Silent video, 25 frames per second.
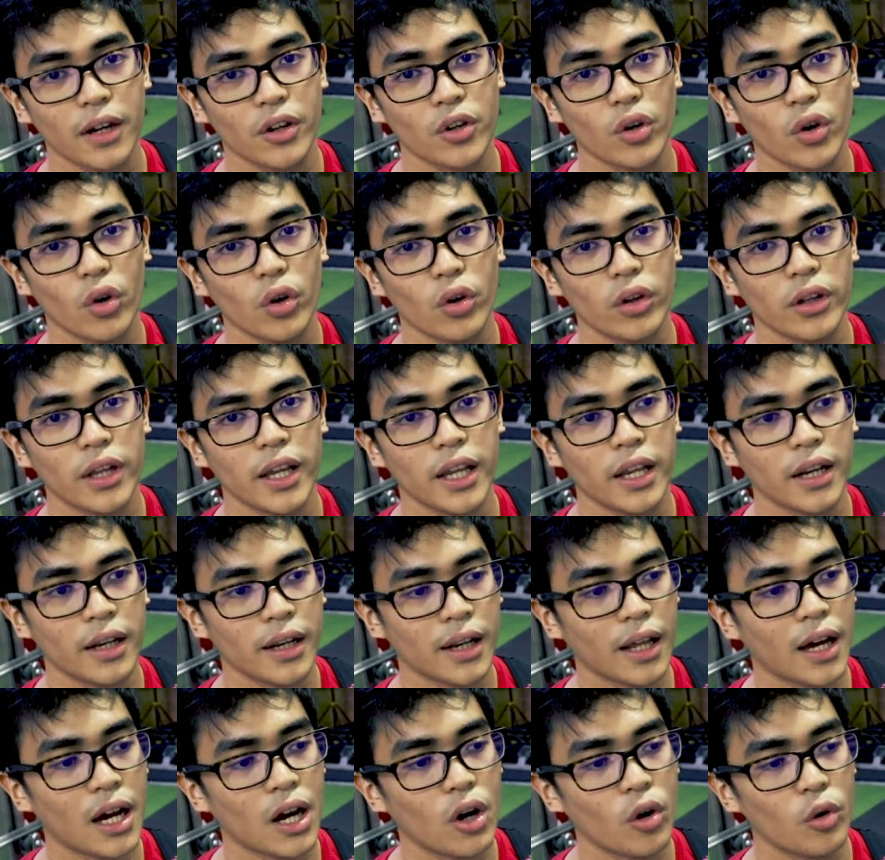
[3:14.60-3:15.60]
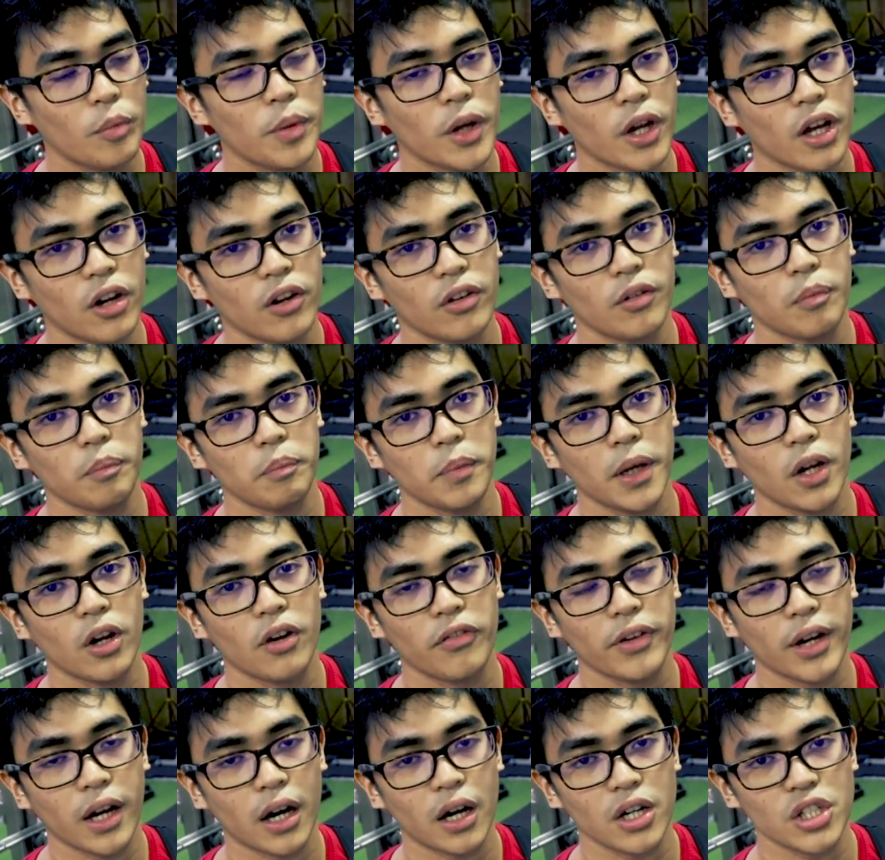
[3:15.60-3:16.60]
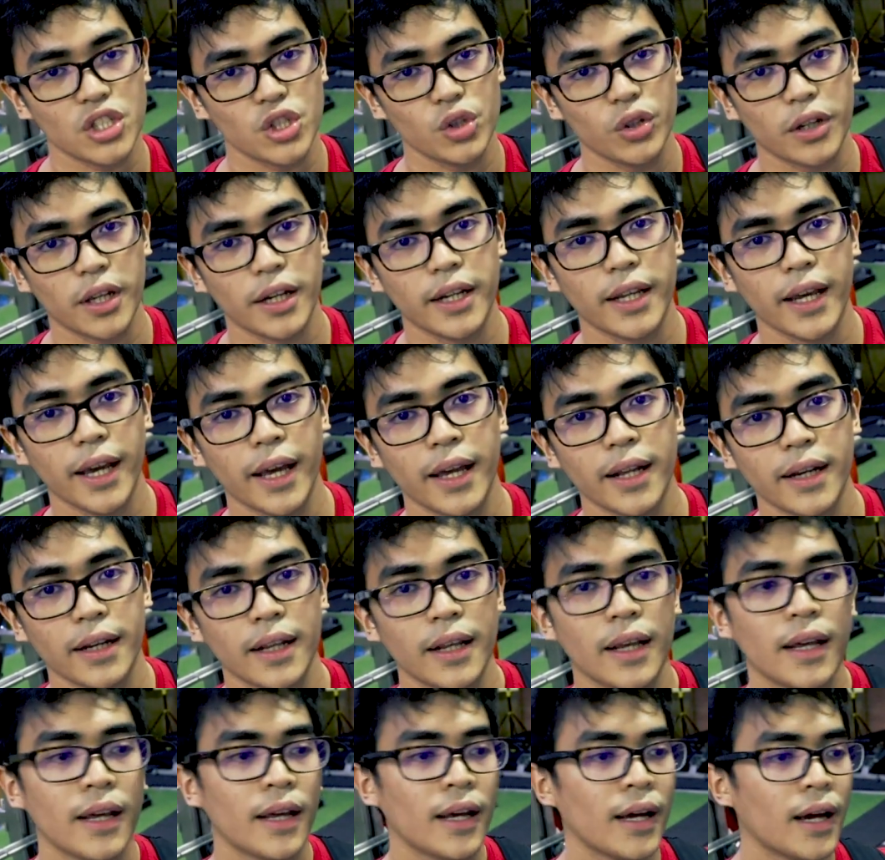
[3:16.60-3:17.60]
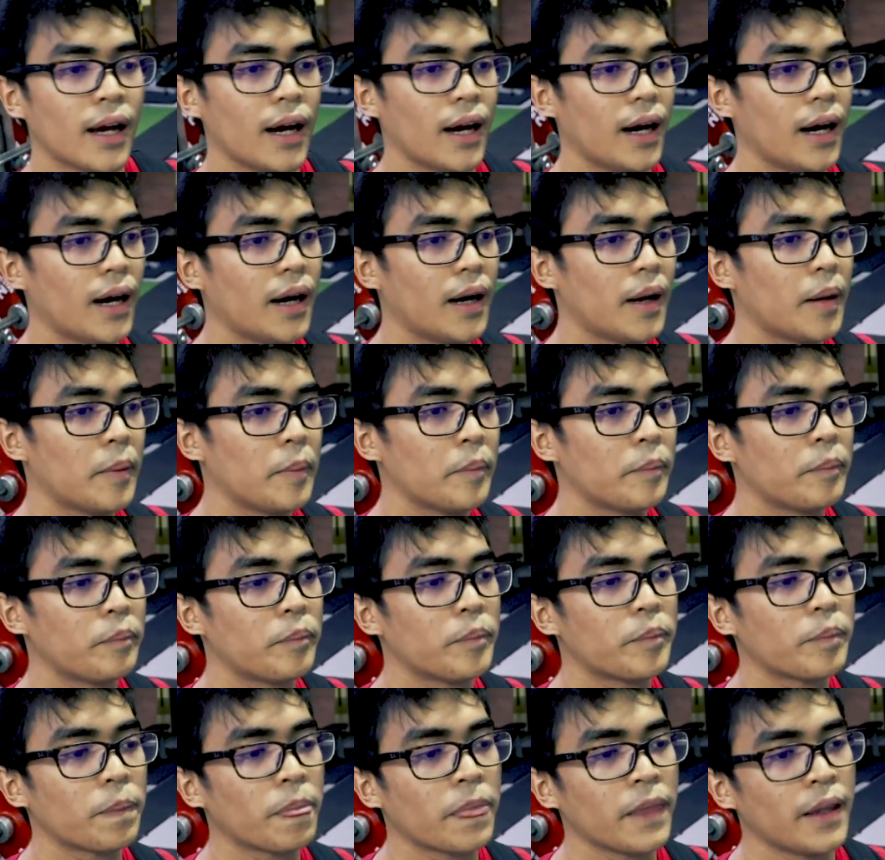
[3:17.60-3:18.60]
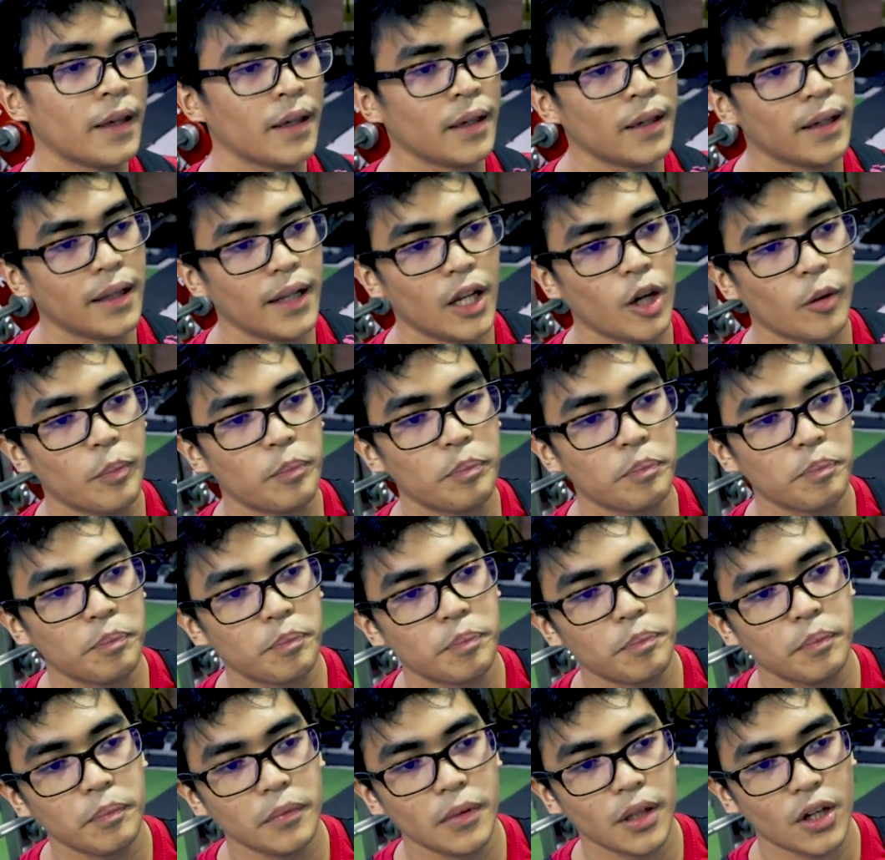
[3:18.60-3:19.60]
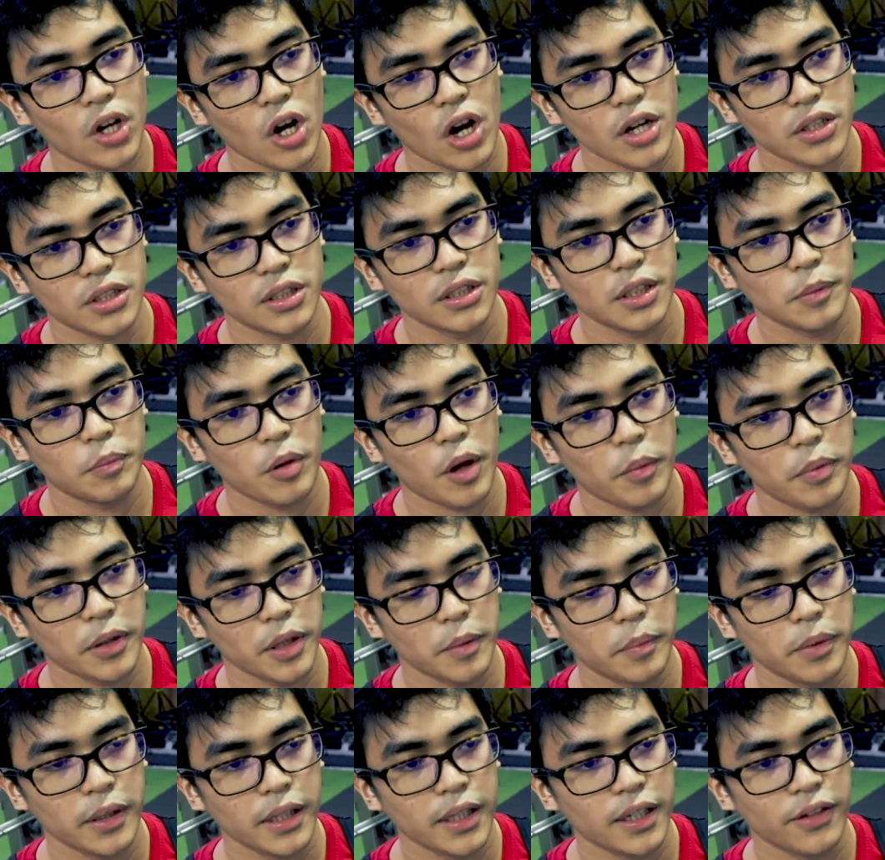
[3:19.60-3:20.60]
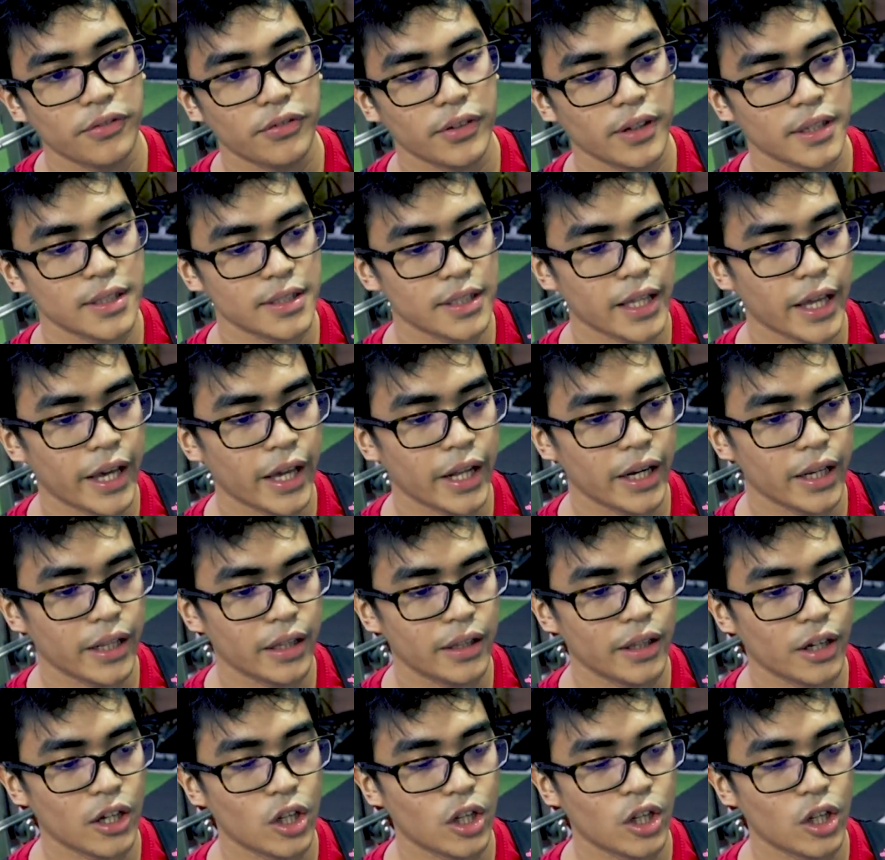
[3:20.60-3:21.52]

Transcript: a role in how big of an arch you can get. Now, the popular belief is that the